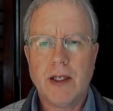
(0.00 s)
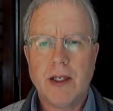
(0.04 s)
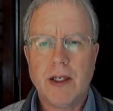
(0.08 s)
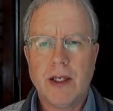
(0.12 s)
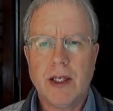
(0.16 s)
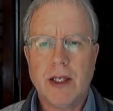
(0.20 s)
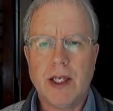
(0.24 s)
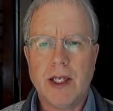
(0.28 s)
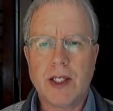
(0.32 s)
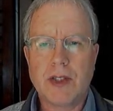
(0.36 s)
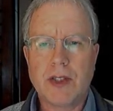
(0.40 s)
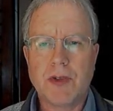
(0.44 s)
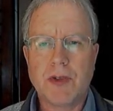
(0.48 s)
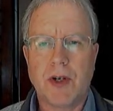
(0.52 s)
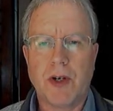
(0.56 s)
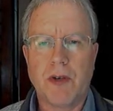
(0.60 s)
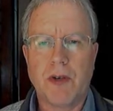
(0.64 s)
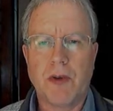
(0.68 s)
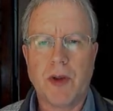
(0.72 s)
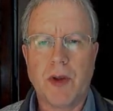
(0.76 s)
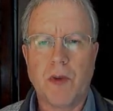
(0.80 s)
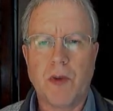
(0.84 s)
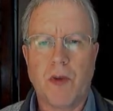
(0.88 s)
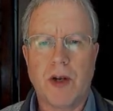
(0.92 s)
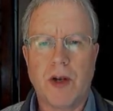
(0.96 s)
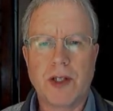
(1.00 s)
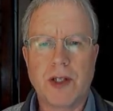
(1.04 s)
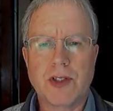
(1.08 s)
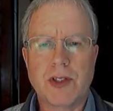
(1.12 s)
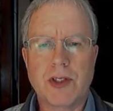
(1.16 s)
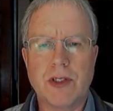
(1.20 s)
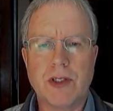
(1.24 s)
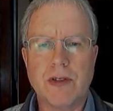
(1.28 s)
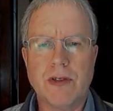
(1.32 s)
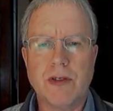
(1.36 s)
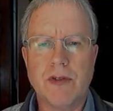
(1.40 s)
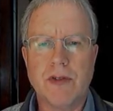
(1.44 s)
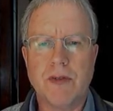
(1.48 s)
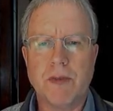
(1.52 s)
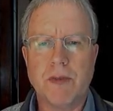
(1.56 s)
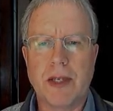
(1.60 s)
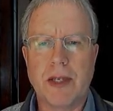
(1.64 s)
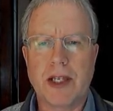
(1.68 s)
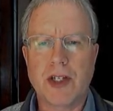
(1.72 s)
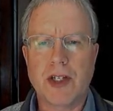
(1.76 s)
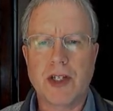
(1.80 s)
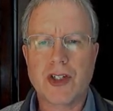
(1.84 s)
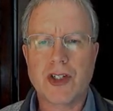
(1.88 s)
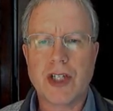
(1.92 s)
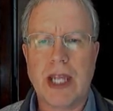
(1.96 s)
is what we want to
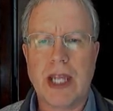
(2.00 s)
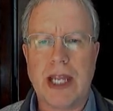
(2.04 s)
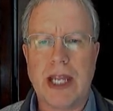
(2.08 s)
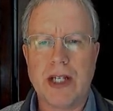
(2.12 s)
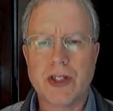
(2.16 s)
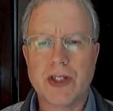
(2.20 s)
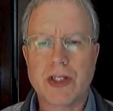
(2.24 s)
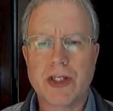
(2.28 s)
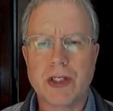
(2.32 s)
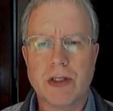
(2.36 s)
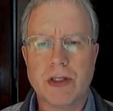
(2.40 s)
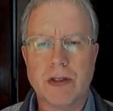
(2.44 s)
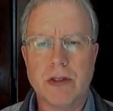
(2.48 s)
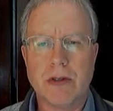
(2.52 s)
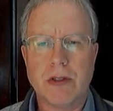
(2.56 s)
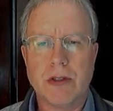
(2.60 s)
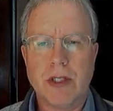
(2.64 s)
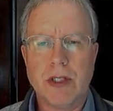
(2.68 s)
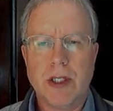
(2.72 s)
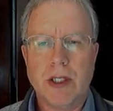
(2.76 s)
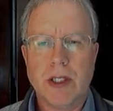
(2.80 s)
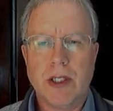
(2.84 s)
make a change to.